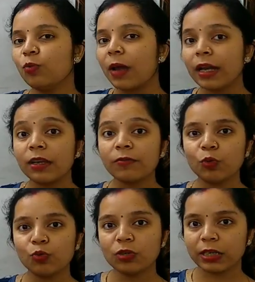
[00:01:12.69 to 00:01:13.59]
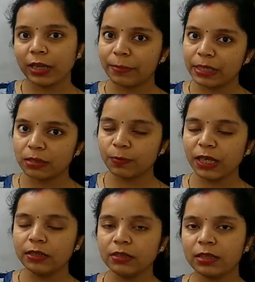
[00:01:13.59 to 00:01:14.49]
You might have used MS
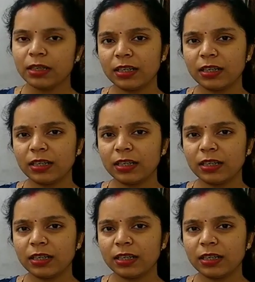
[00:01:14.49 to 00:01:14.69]
Paint.